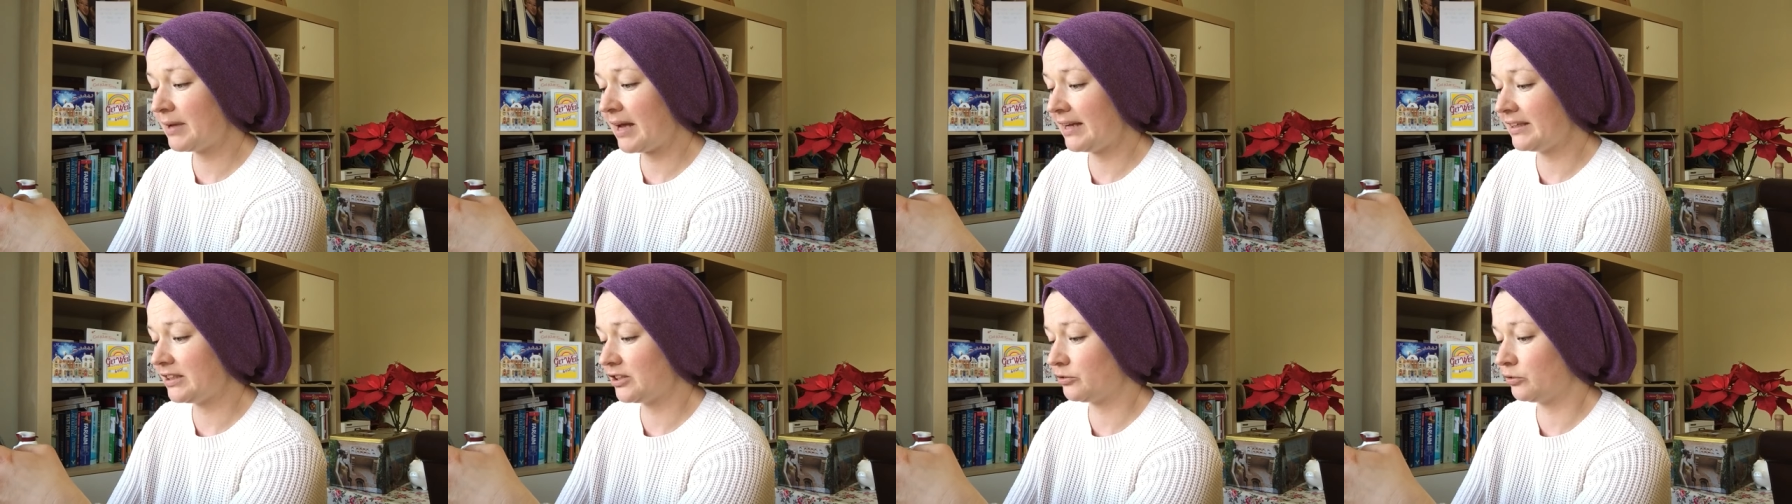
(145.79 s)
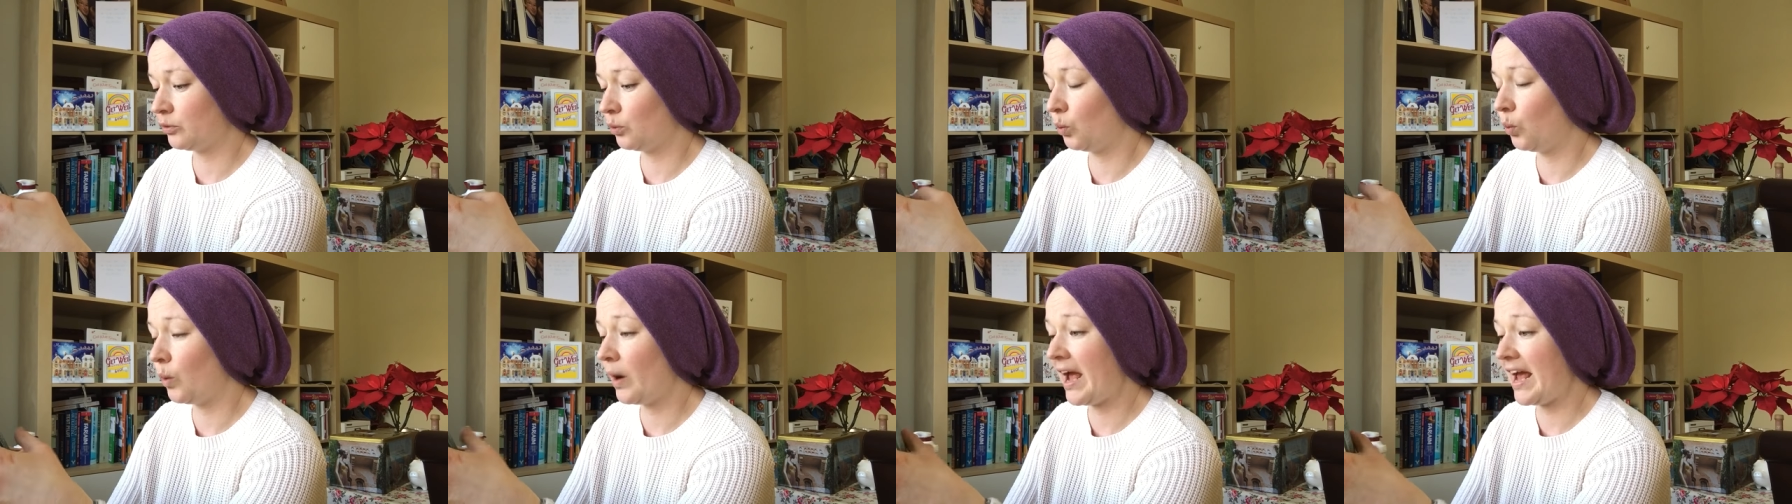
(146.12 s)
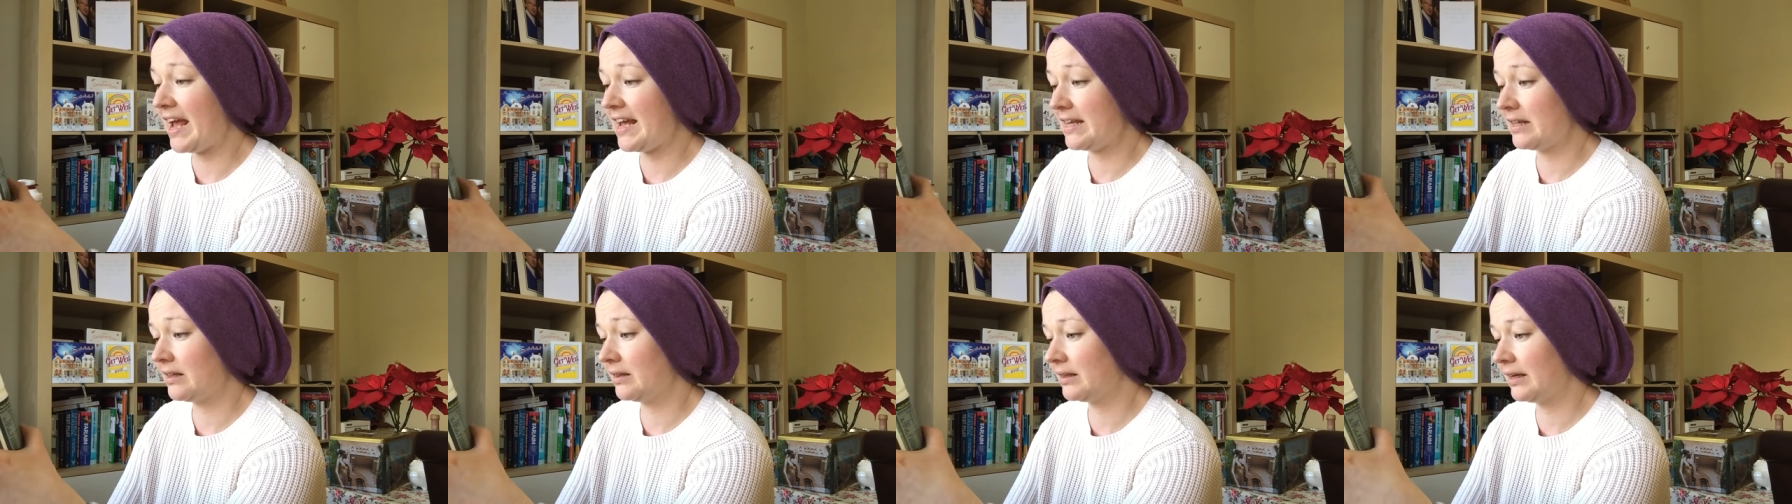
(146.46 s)
cancer
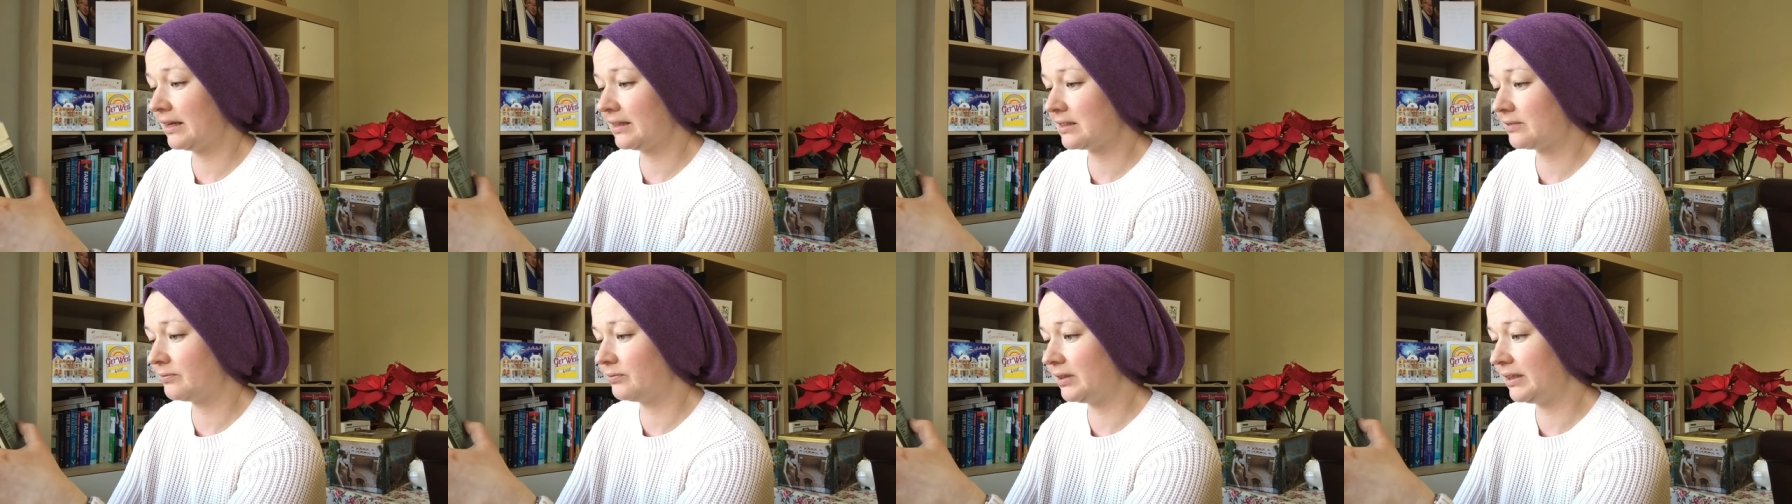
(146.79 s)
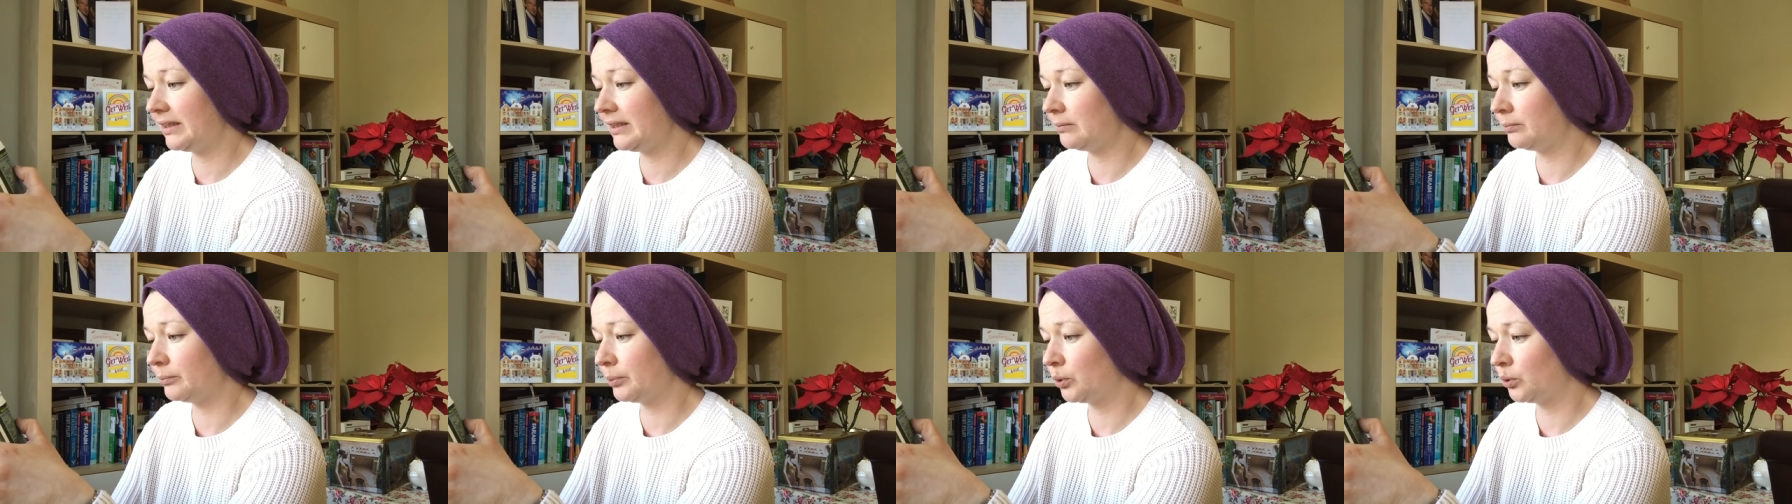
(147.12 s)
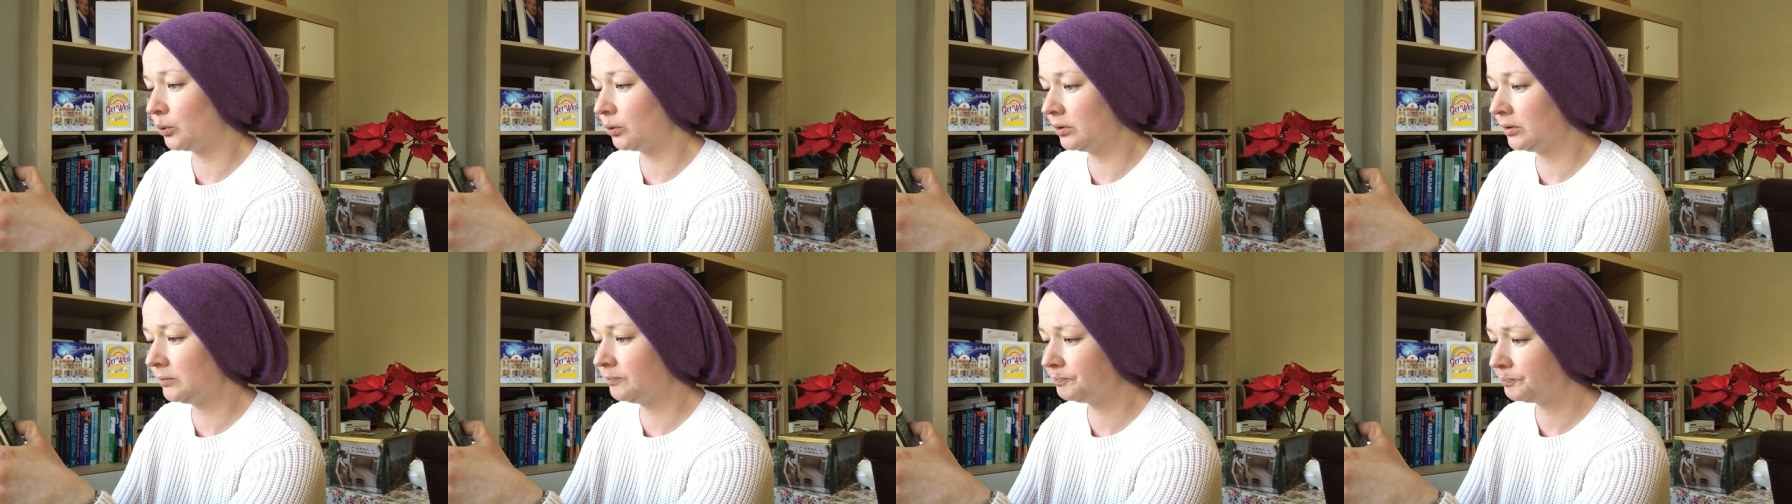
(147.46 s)
away, that's really
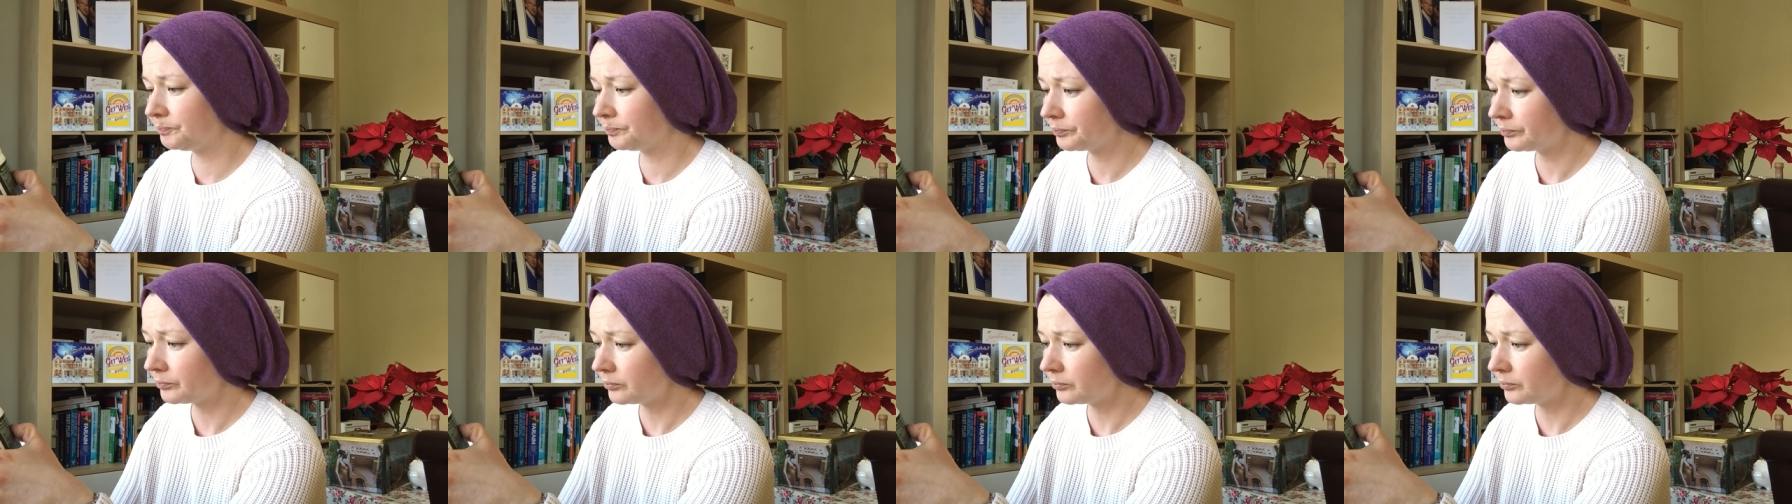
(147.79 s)
important.